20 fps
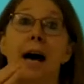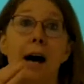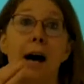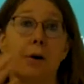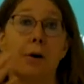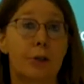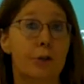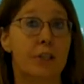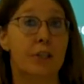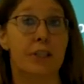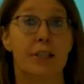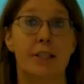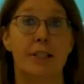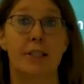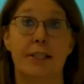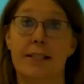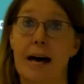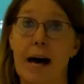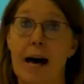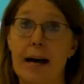how you
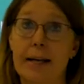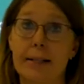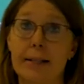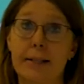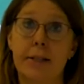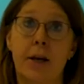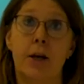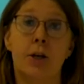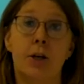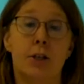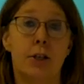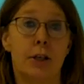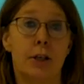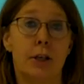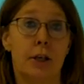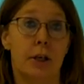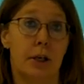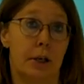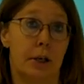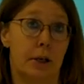design
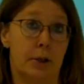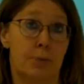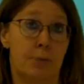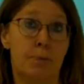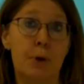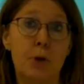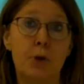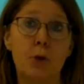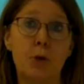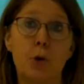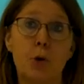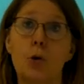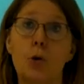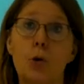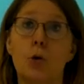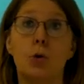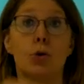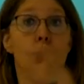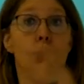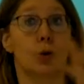the
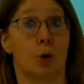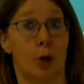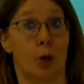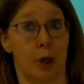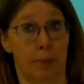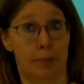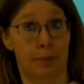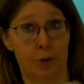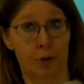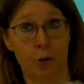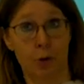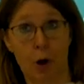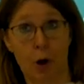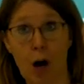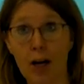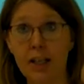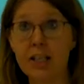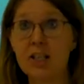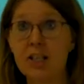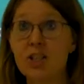puzzles or the puzzle
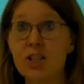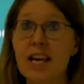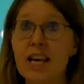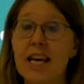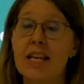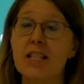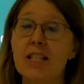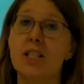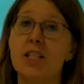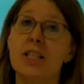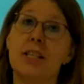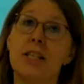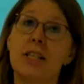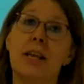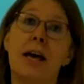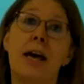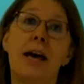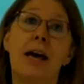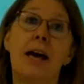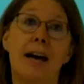organization
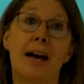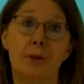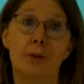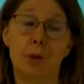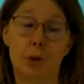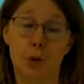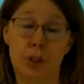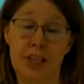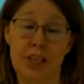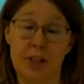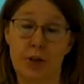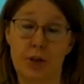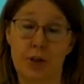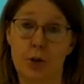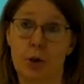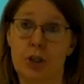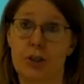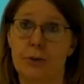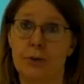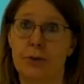and all that
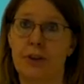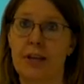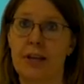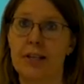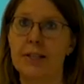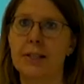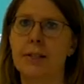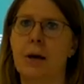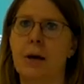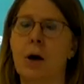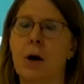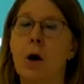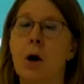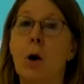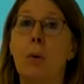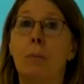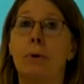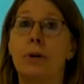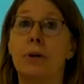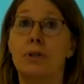sort of things.
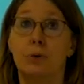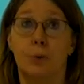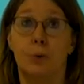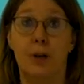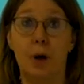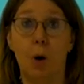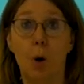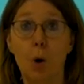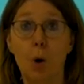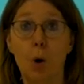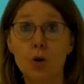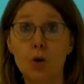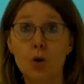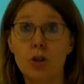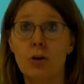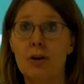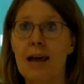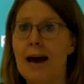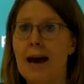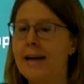But we
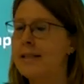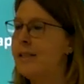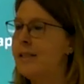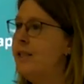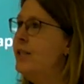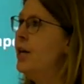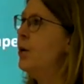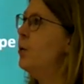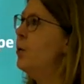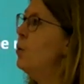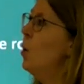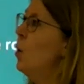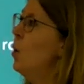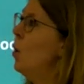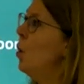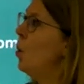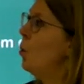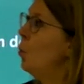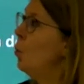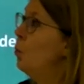also like to know
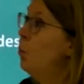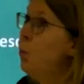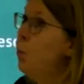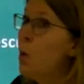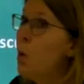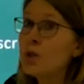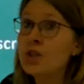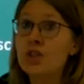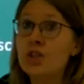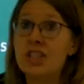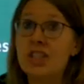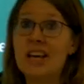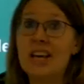what